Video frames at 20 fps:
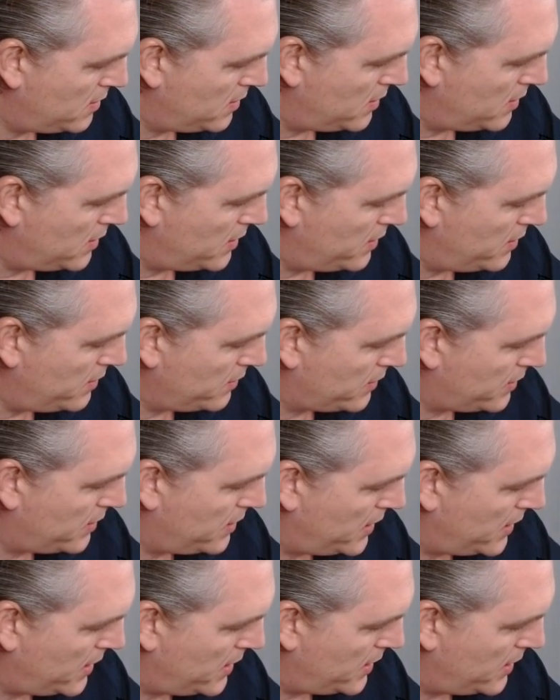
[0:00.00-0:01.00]

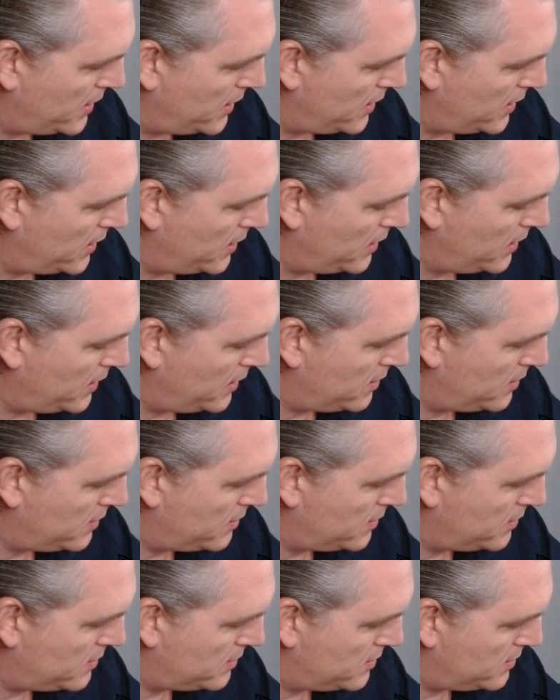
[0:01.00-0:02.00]
Okay.
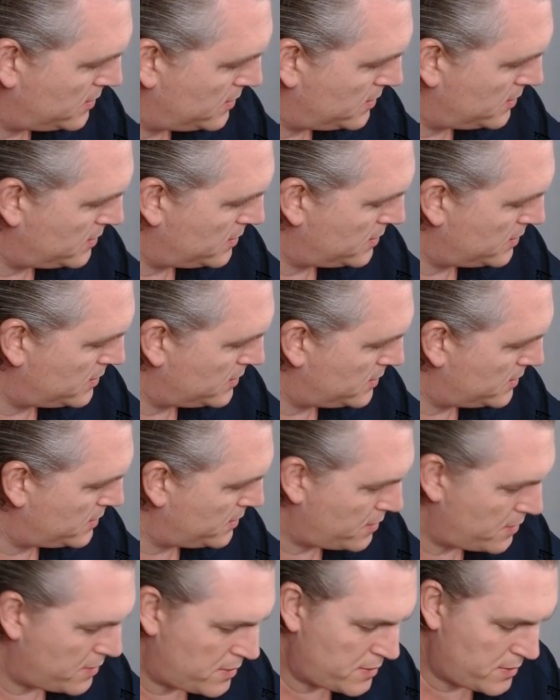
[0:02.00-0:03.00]

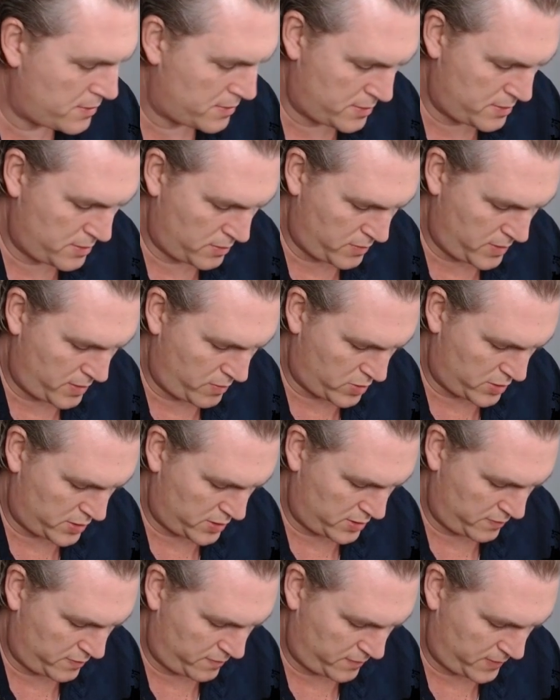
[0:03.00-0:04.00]
So do we want to
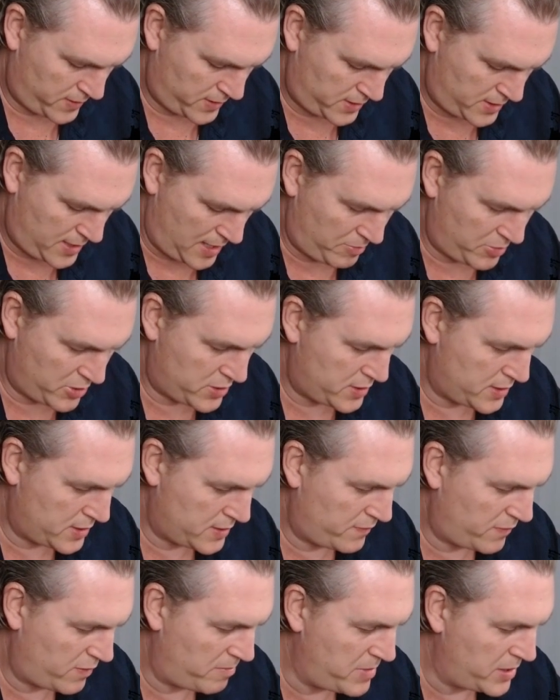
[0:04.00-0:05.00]
establish this
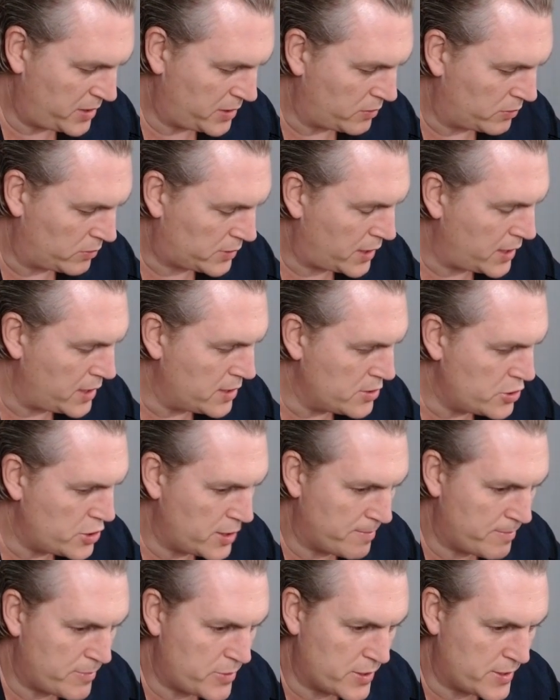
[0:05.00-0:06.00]
familial
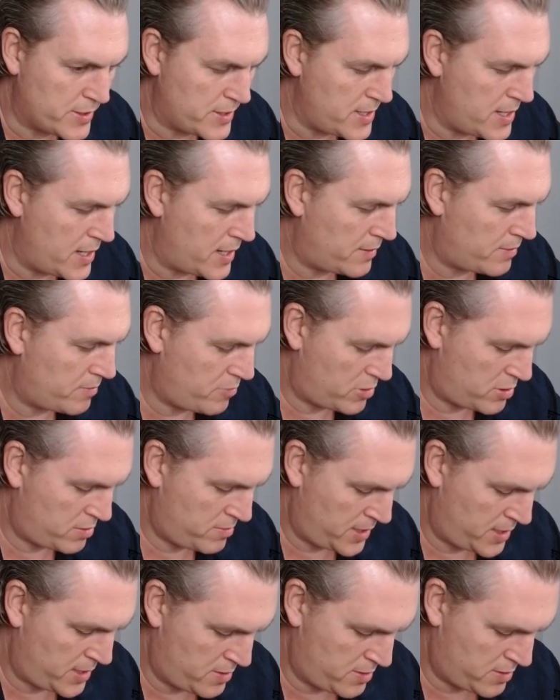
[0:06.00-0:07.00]
kinship just yet? Probably
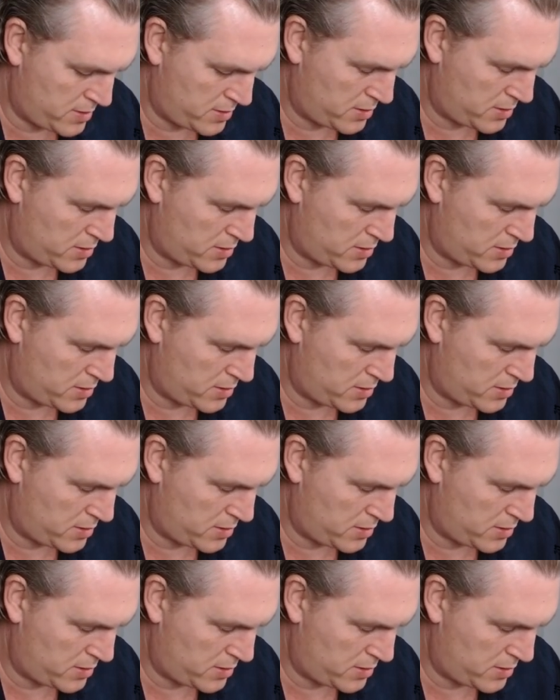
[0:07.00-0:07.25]
not.